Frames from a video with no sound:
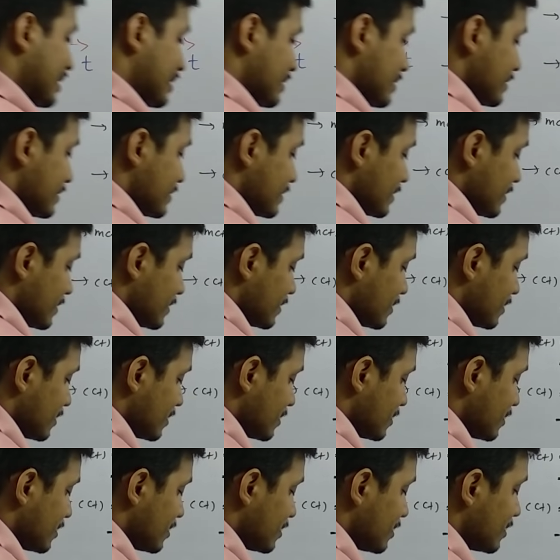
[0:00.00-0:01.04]
is
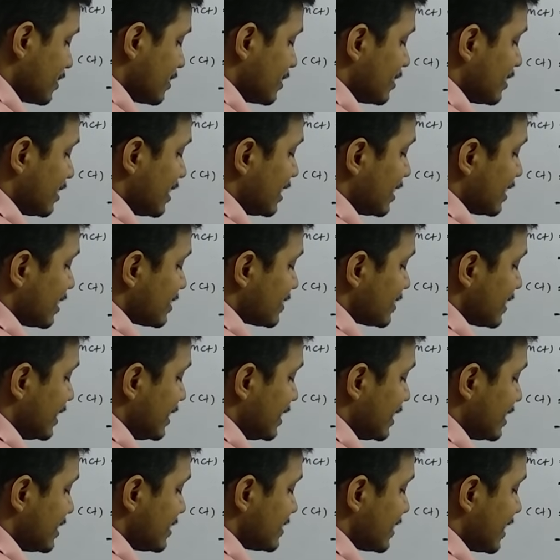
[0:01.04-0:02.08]
let us say
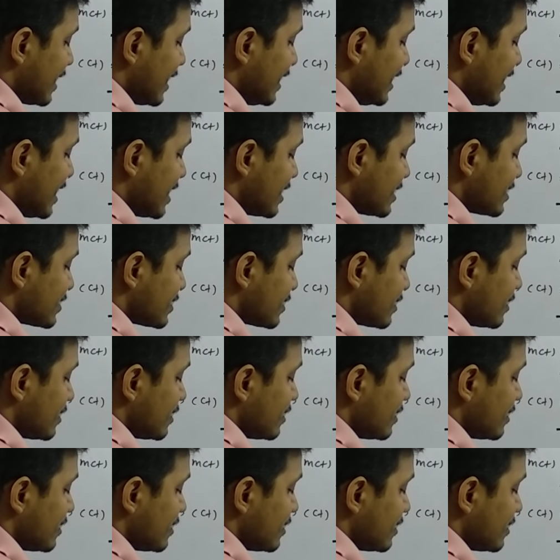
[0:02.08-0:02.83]
it is a dash